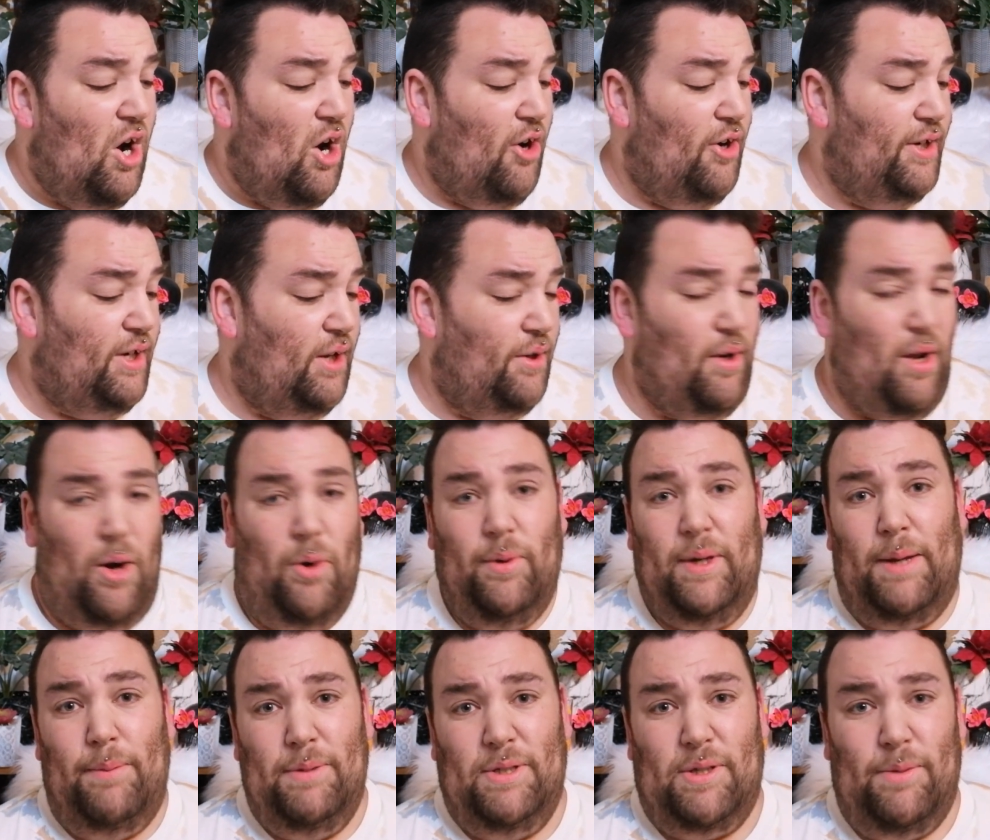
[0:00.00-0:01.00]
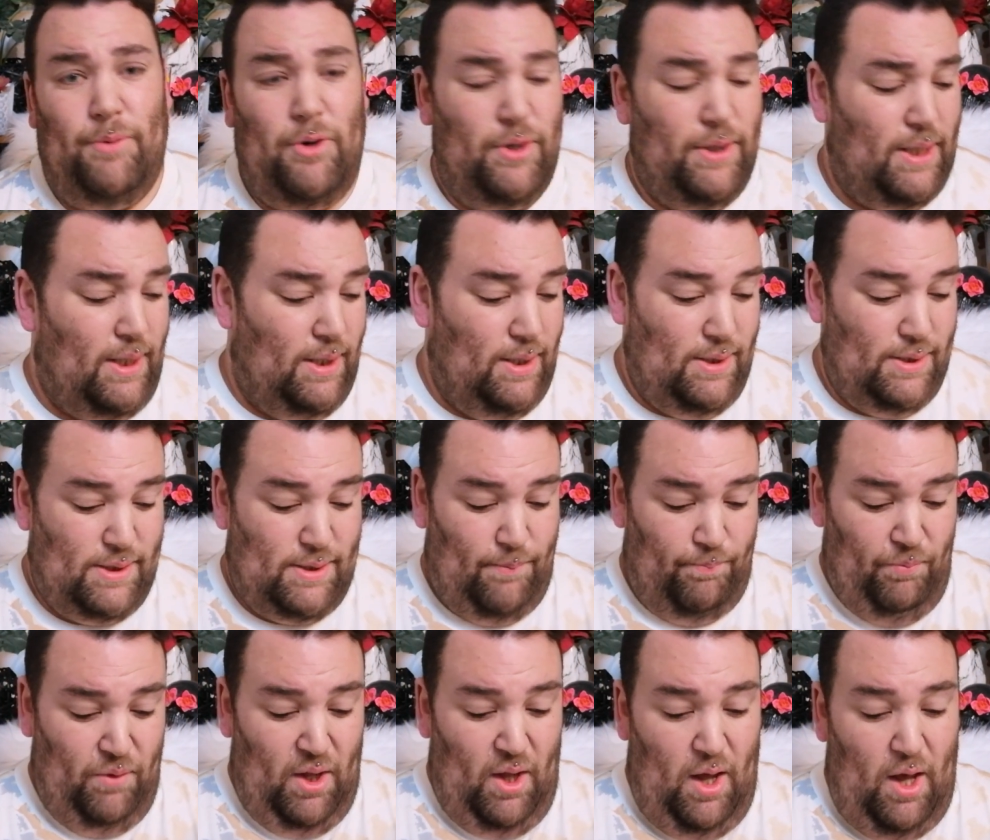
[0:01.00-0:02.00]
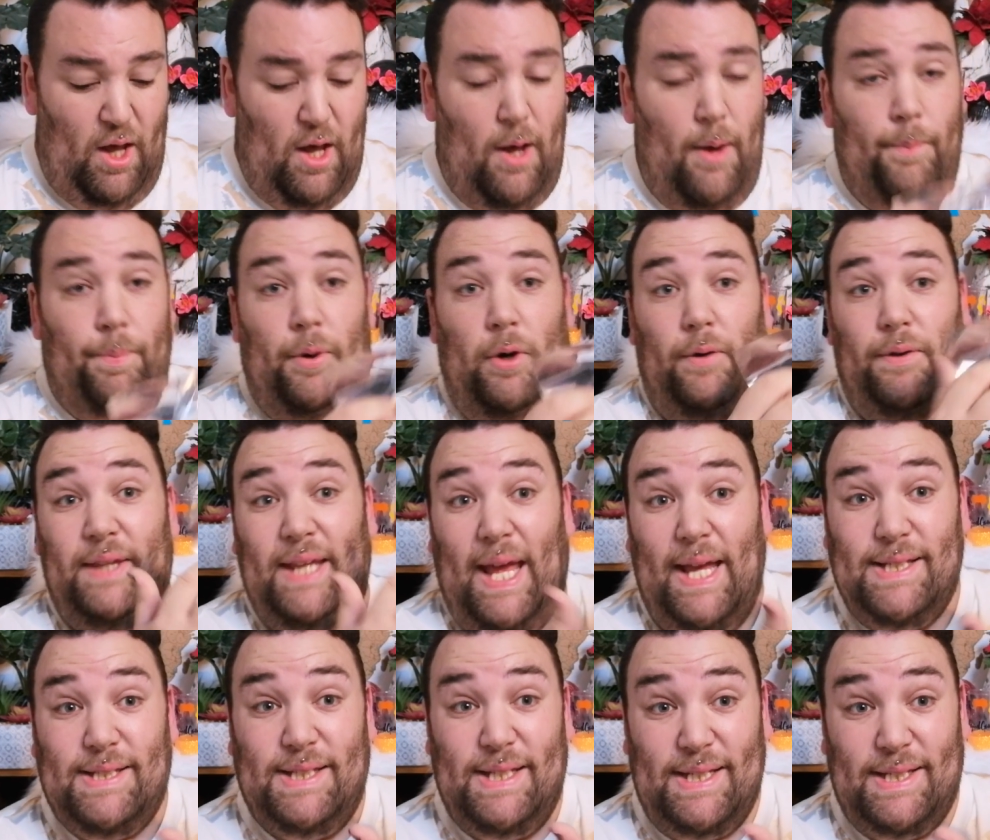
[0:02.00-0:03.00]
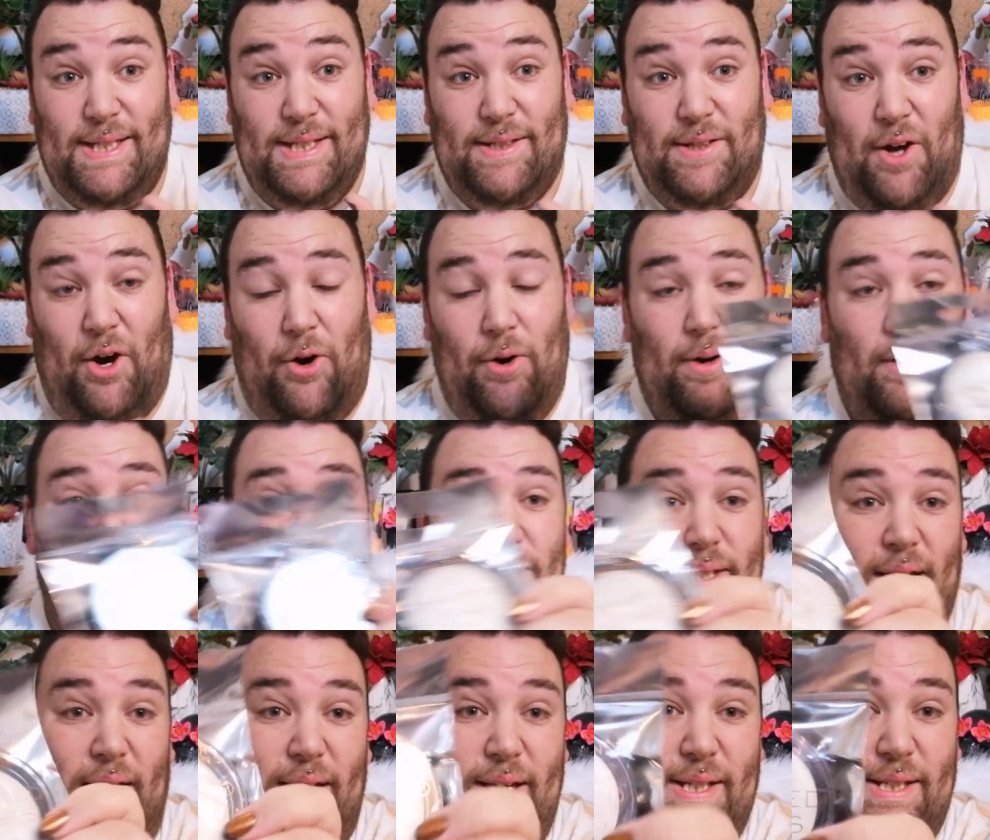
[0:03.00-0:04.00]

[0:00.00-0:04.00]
I don't know. Give me some ideas. But yes, this is the highlighter.